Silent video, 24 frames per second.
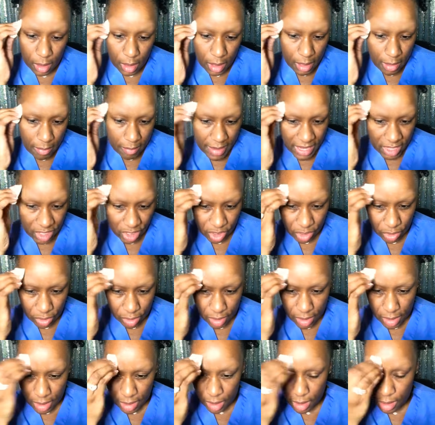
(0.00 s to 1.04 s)
and make
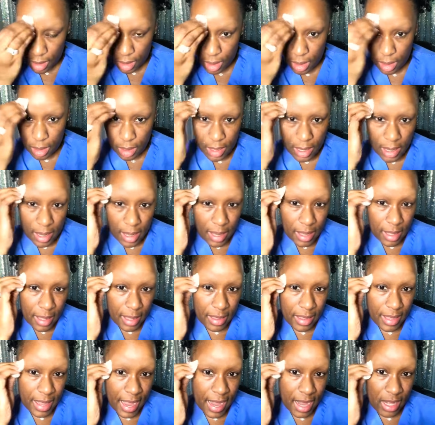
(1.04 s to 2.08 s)
sure
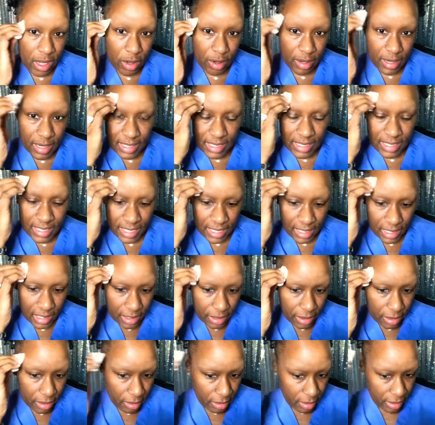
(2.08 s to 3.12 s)
that your
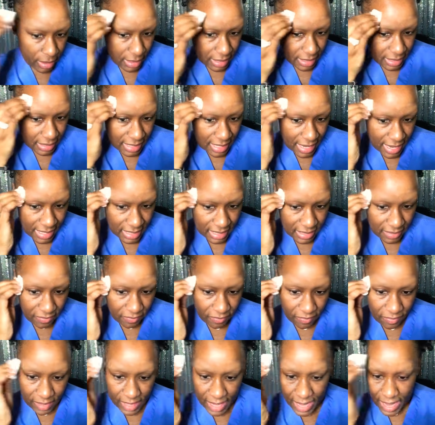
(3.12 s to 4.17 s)
concealer is nice and
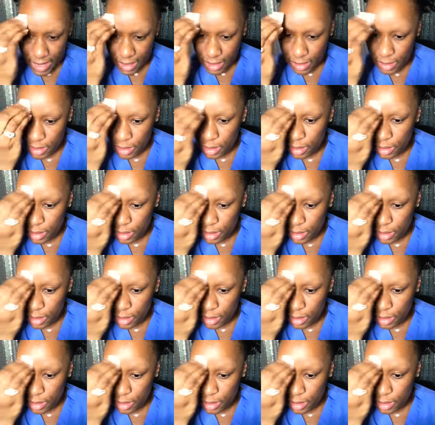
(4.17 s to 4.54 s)
flat